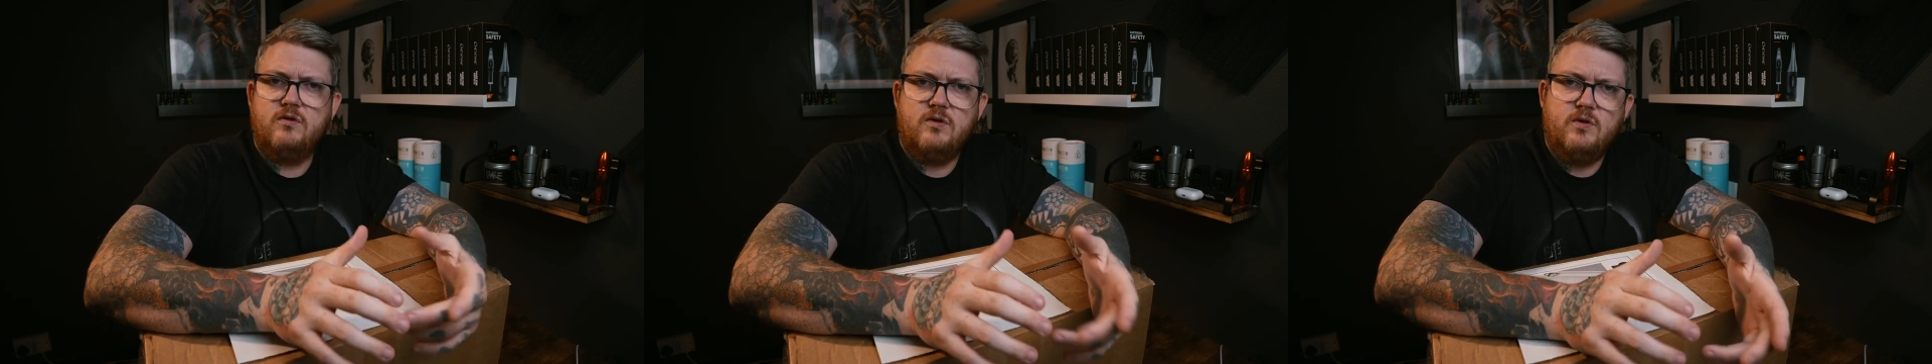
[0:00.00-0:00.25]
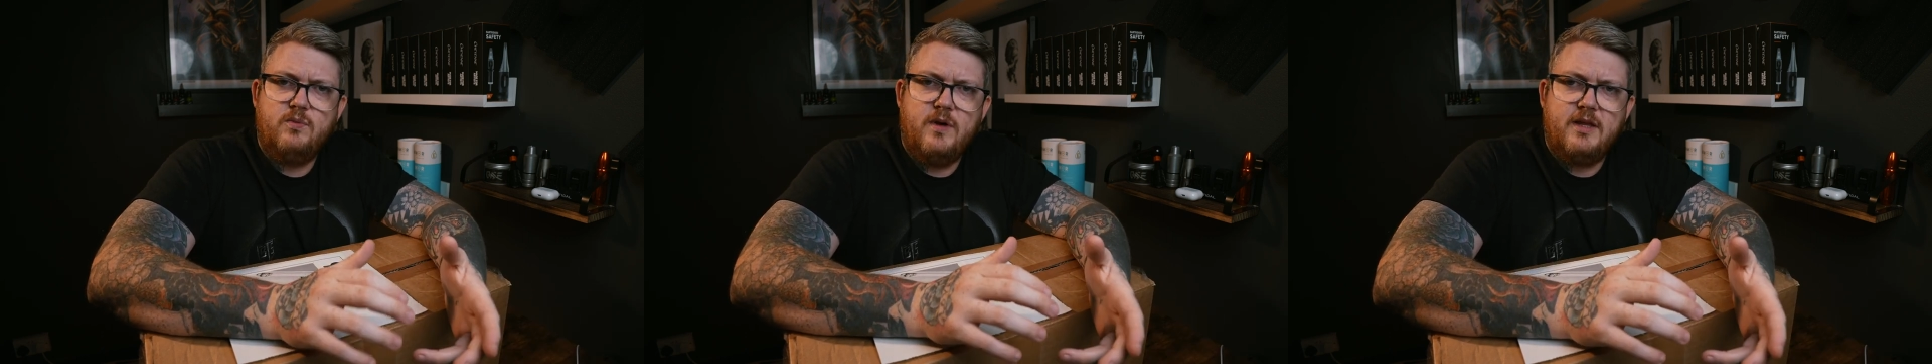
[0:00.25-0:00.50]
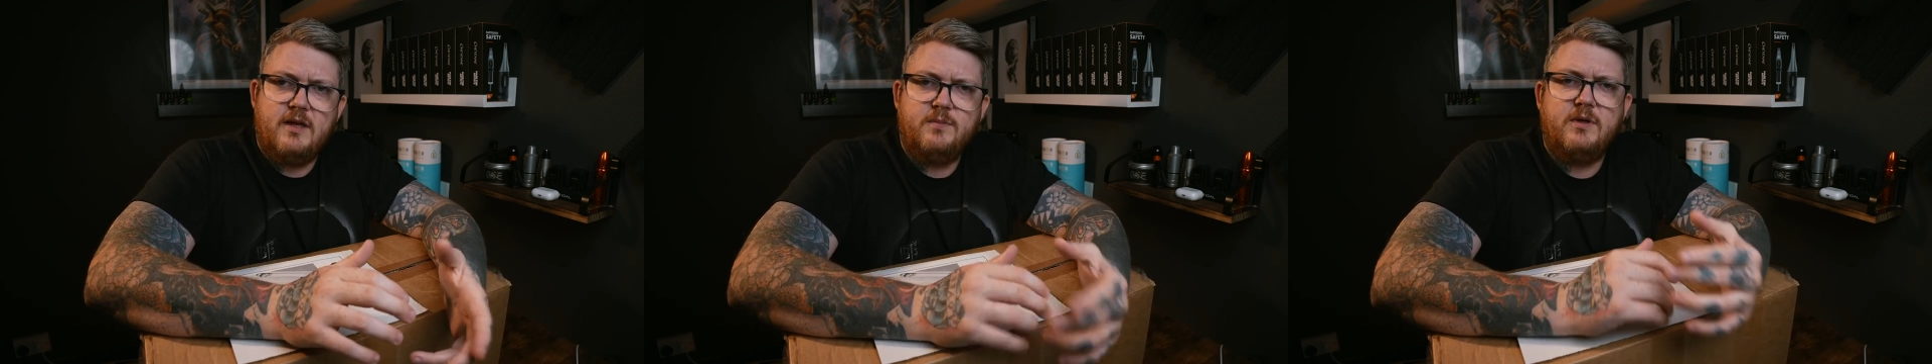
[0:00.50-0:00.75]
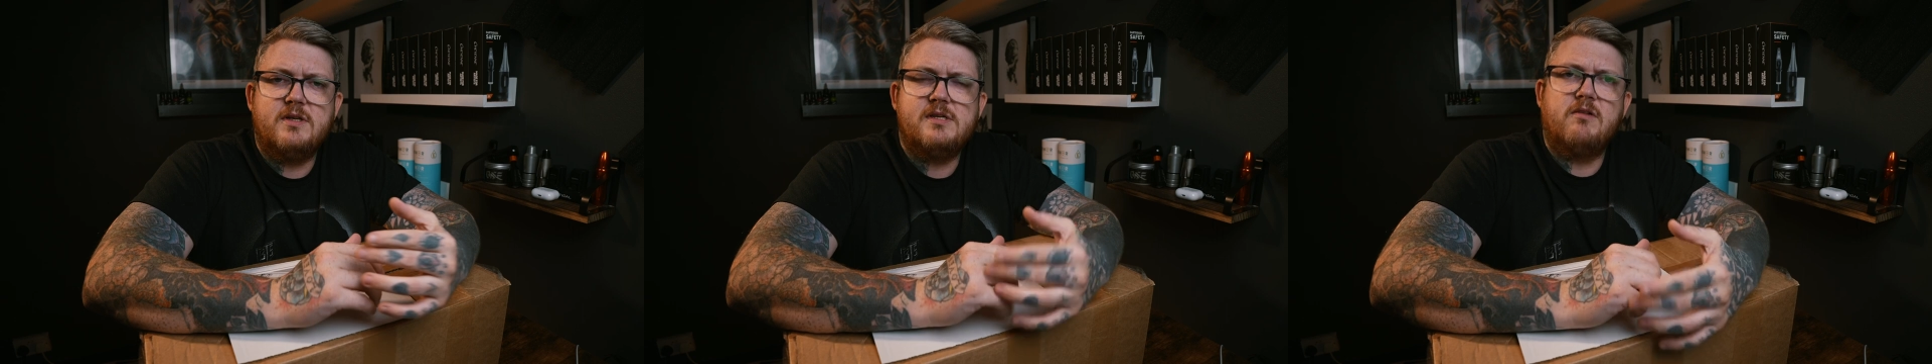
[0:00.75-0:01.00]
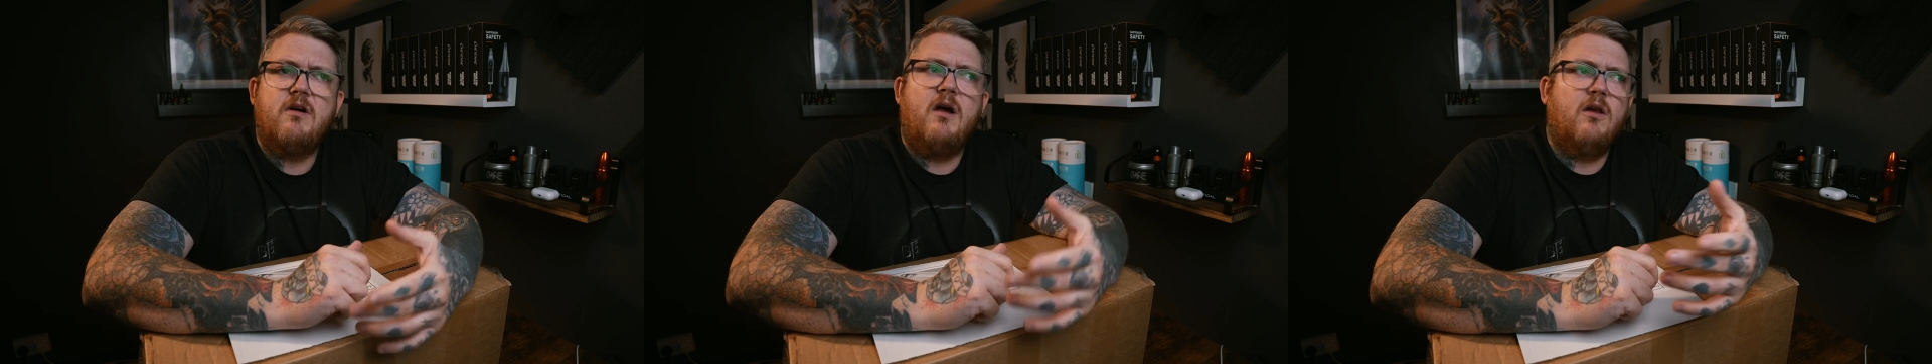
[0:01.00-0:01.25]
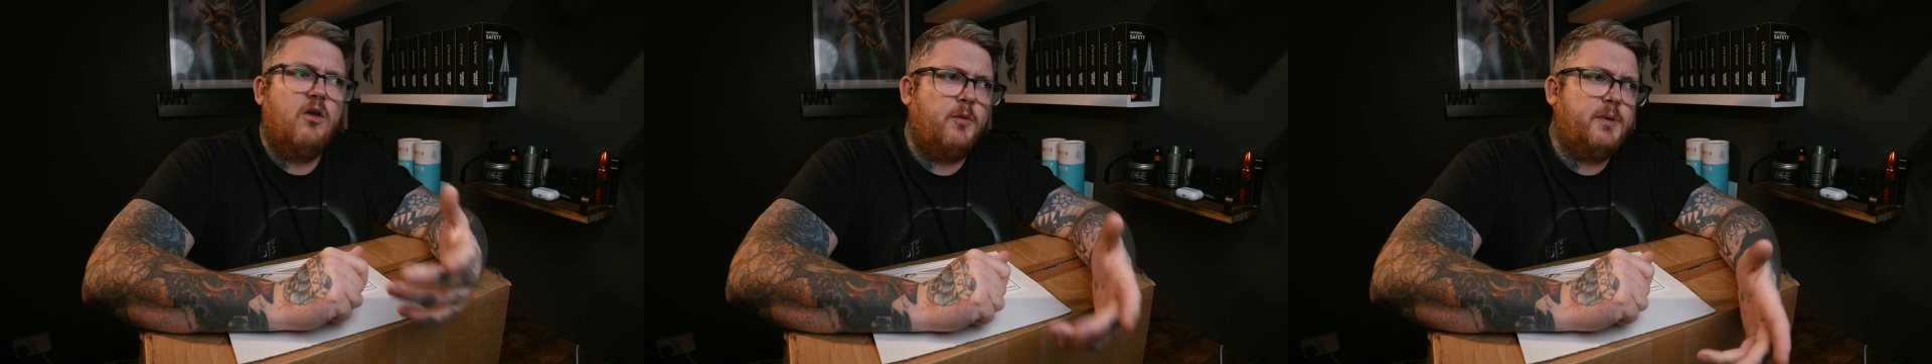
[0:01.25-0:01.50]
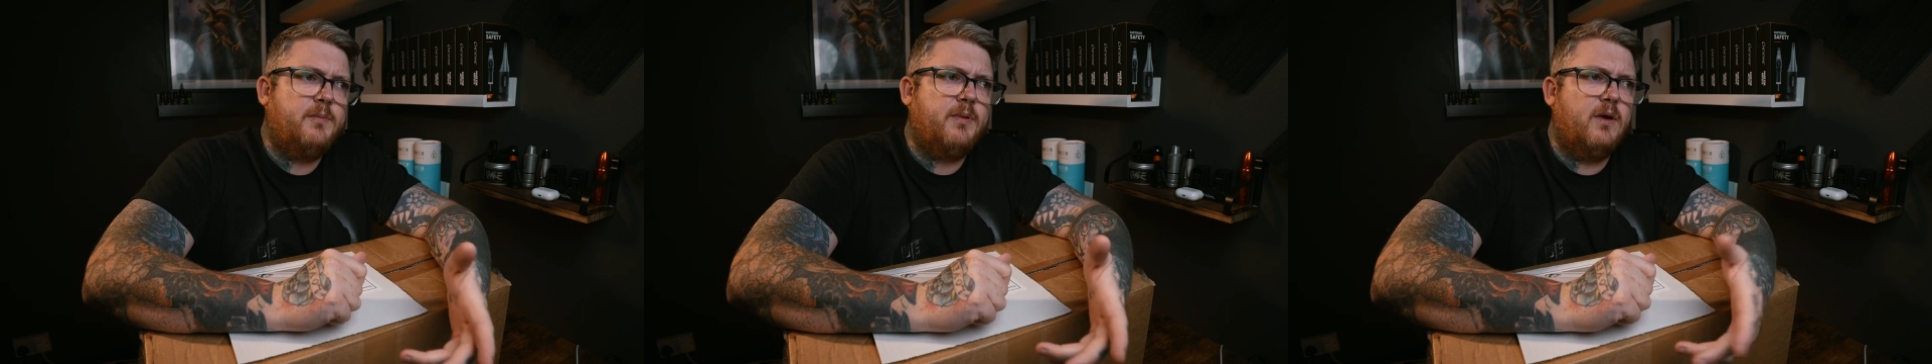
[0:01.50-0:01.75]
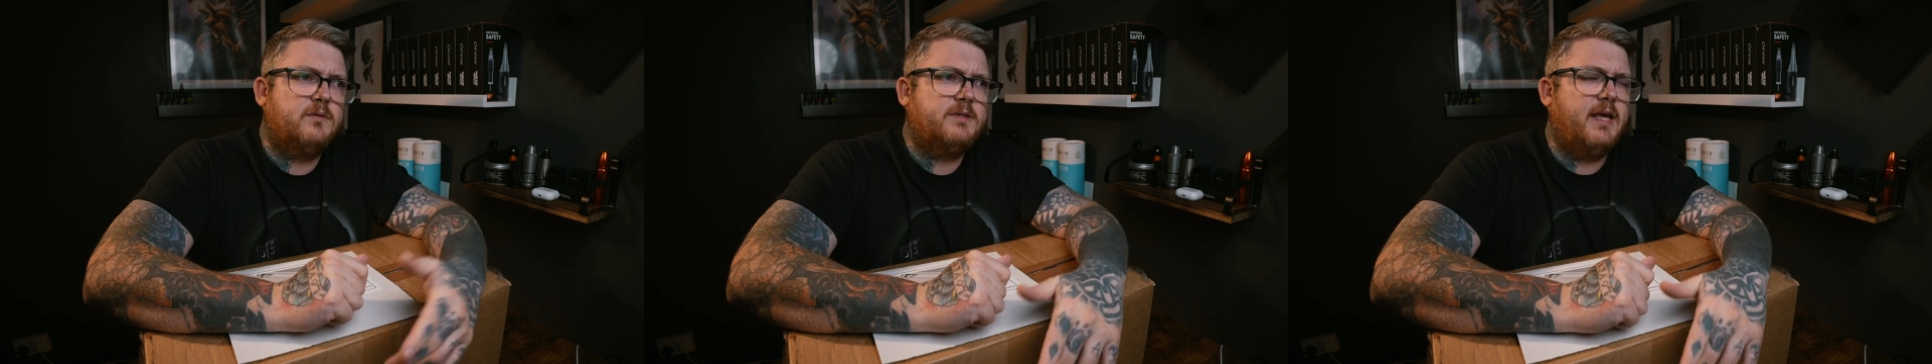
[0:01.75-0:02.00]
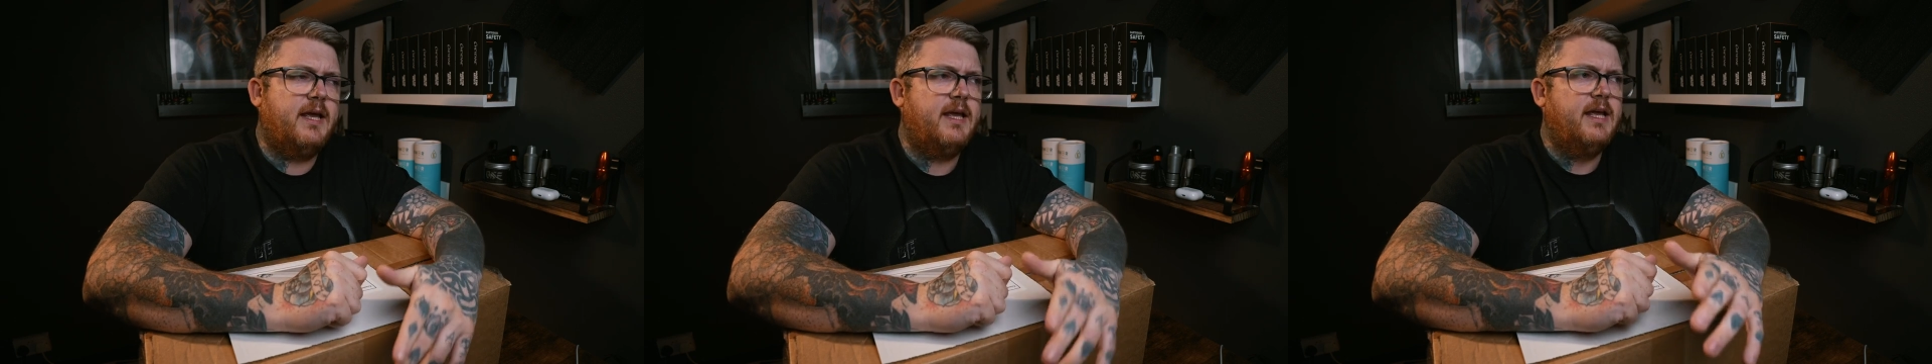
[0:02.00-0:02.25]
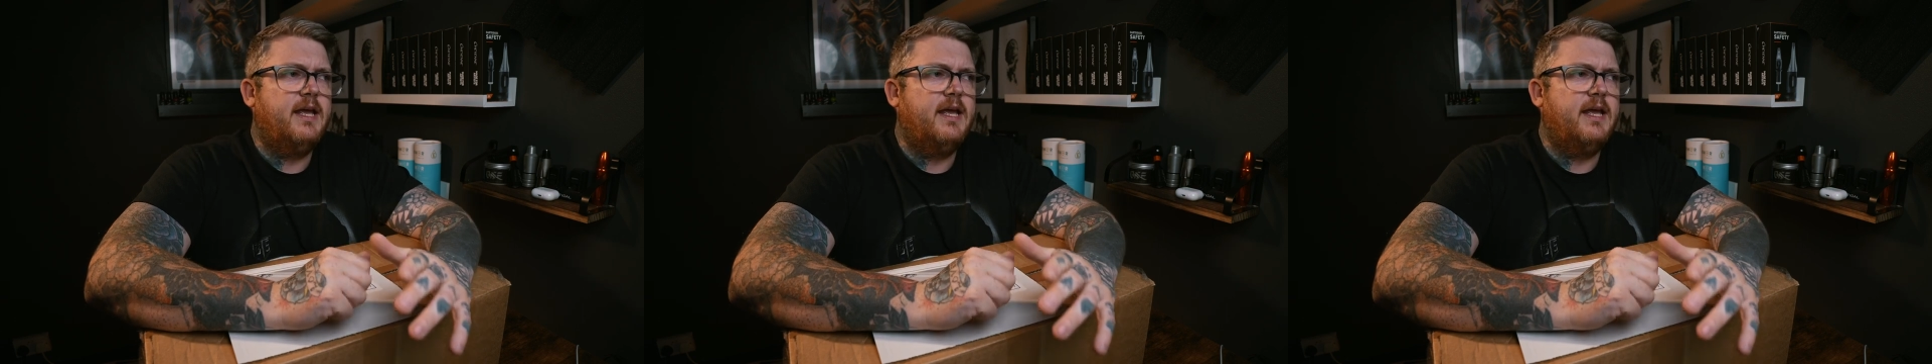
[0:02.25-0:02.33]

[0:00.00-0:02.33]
do with it, because there are a lot of people out there